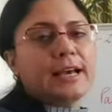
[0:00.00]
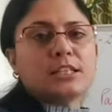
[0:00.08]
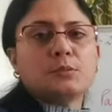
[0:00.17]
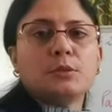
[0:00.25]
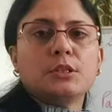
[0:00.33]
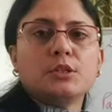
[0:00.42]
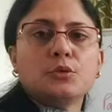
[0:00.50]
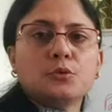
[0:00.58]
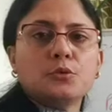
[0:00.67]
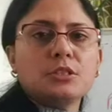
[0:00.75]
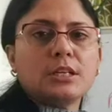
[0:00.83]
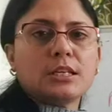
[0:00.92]
has been
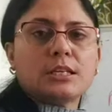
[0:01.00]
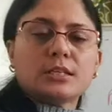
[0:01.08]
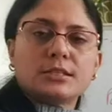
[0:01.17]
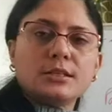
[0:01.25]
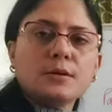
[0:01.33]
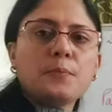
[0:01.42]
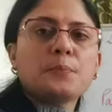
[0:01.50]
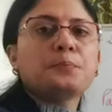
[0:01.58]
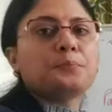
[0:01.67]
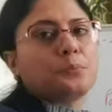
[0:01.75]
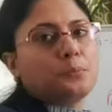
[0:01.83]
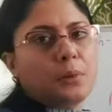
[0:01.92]
used, it is a
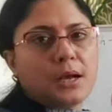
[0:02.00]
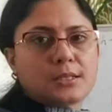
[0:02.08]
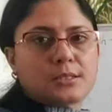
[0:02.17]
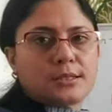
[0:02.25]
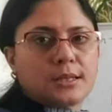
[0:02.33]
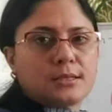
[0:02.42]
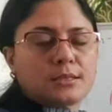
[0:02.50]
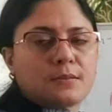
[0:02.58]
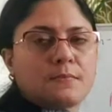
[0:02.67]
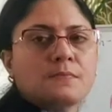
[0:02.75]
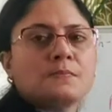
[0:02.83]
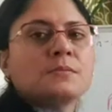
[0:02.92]
past tense.
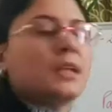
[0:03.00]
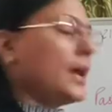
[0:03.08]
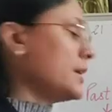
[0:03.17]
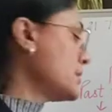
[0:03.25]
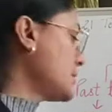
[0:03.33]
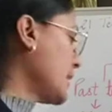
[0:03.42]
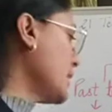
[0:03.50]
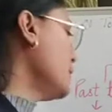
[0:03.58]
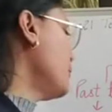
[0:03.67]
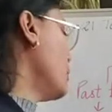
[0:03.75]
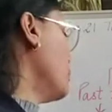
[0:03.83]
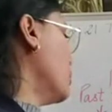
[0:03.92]
And
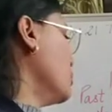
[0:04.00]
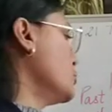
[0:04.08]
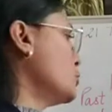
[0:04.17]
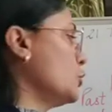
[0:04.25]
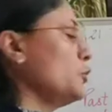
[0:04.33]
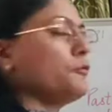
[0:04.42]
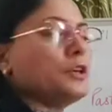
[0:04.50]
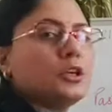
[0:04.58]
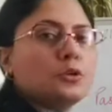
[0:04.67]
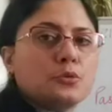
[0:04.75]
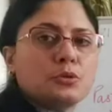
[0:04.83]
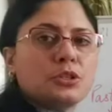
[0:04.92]
second form also we
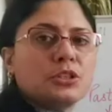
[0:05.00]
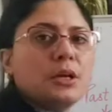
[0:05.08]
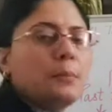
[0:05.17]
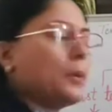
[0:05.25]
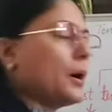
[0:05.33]
use in the